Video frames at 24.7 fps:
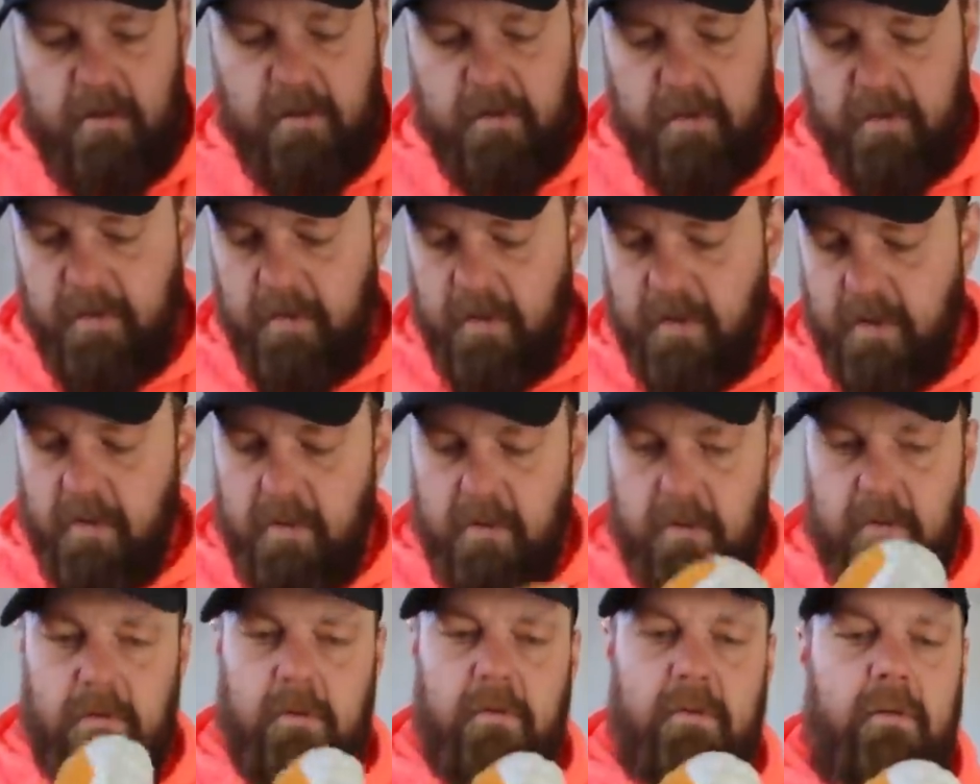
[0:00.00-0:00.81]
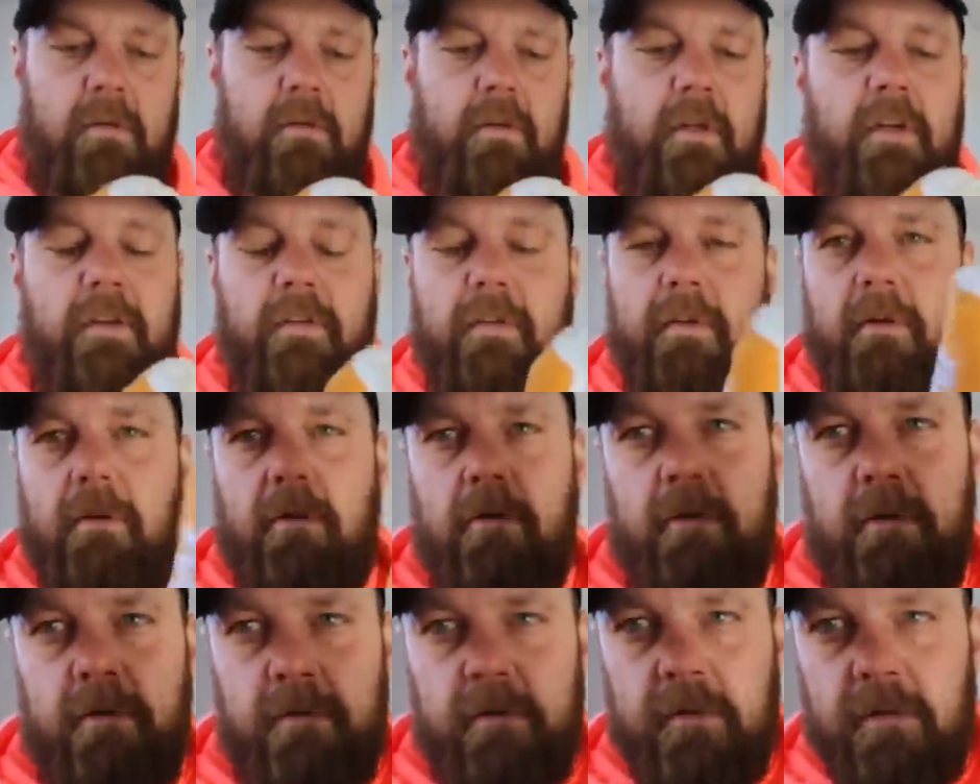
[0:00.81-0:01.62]
so nice
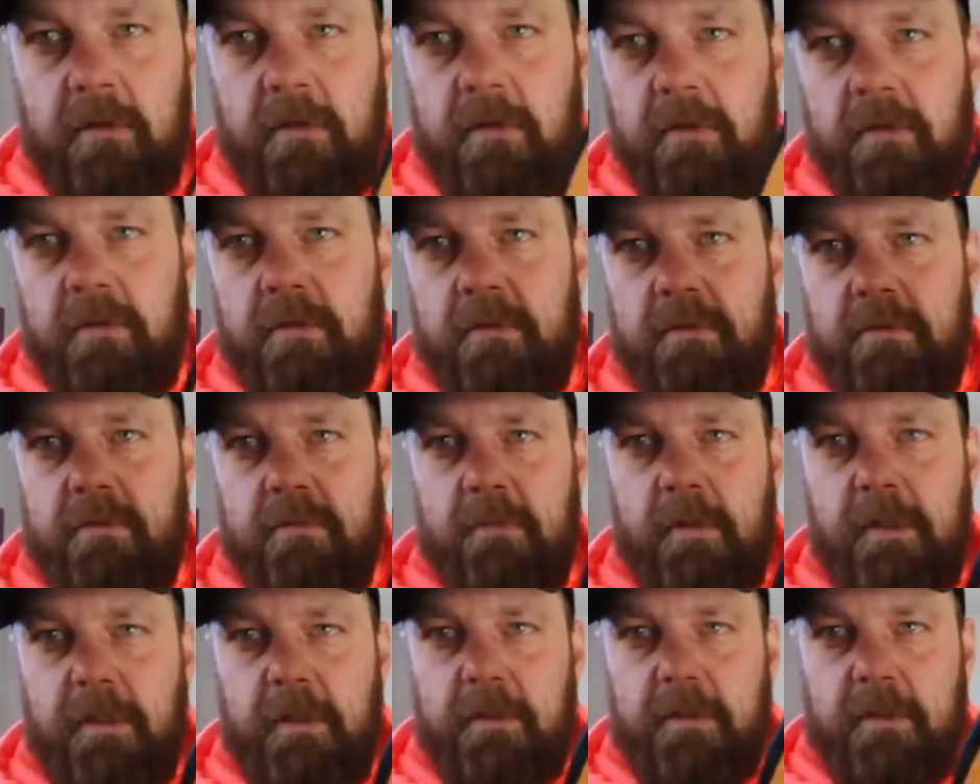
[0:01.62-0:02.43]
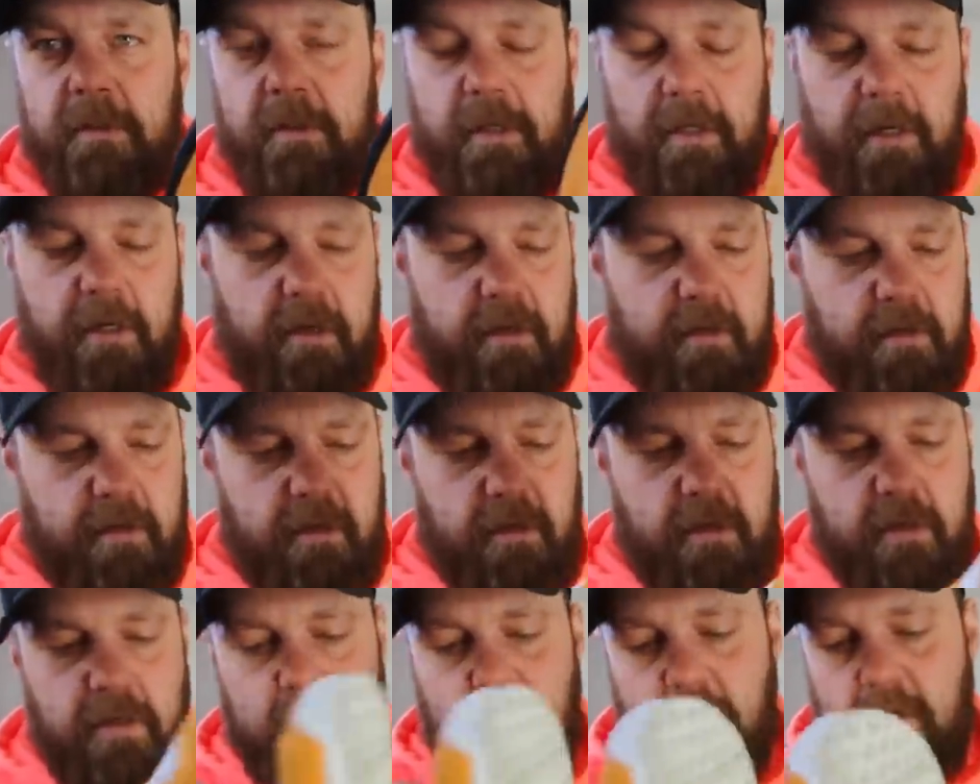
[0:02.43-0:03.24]
little mark on that.
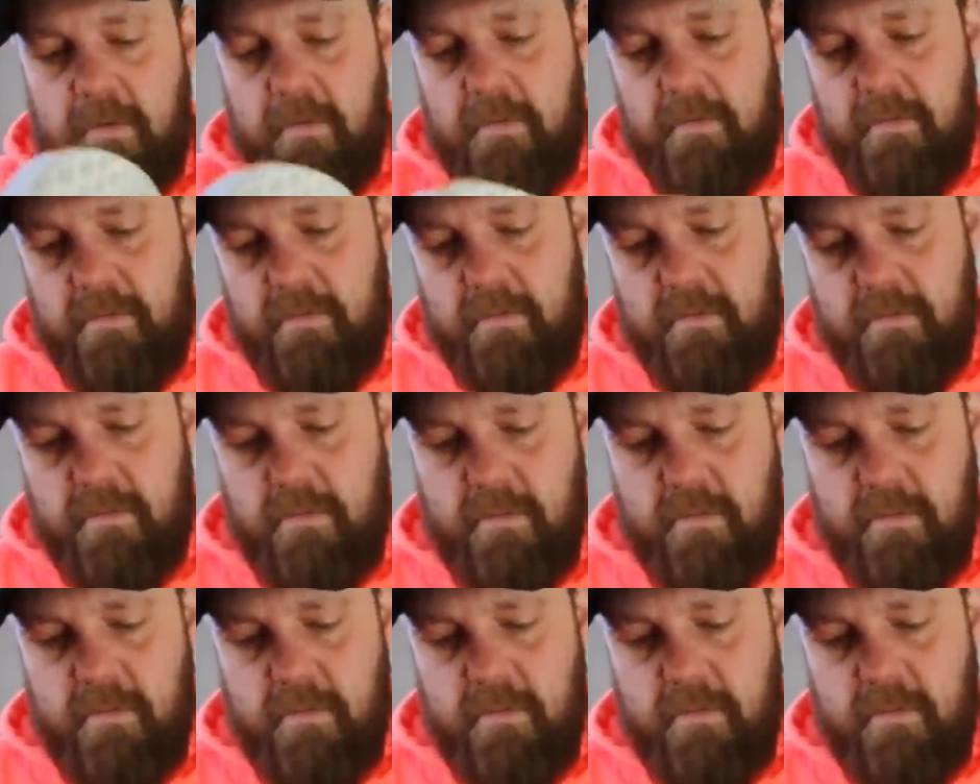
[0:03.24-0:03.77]
Um,